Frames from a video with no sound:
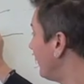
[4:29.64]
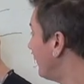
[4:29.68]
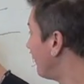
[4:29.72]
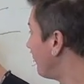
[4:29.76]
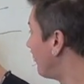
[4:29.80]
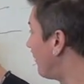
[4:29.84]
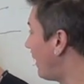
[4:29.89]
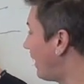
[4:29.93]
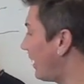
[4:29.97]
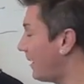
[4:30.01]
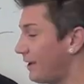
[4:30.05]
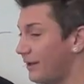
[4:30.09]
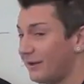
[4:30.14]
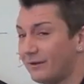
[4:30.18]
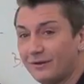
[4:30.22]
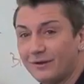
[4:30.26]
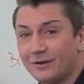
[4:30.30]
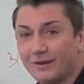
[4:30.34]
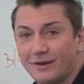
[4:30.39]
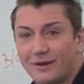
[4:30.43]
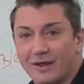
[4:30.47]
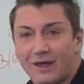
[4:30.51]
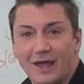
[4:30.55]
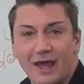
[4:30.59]
right?
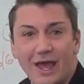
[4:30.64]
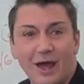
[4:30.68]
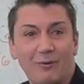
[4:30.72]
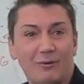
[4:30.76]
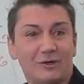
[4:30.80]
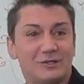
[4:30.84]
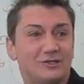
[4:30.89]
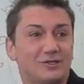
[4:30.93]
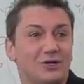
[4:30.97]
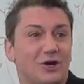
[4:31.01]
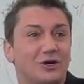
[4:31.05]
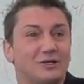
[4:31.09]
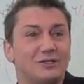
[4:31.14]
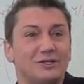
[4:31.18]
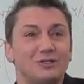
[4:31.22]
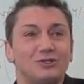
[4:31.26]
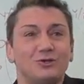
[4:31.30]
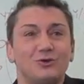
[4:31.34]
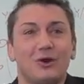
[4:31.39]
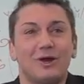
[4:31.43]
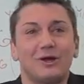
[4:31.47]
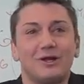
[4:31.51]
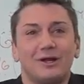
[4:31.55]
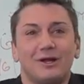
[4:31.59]
And we start to
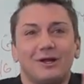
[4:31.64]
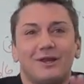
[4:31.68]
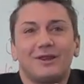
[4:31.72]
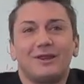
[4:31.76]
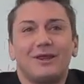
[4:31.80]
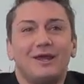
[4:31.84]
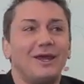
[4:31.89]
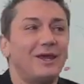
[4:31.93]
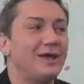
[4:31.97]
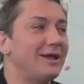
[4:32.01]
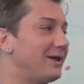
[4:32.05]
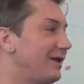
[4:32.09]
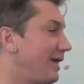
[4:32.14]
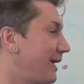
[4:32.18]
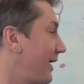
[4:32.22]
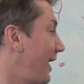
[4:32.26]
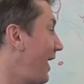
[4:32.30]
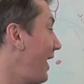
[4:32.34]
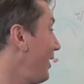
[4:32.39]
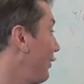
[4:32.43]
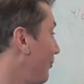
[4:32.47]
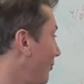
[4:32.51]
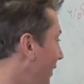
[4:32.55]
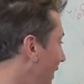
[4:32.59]
do our little thing, and like, hey, you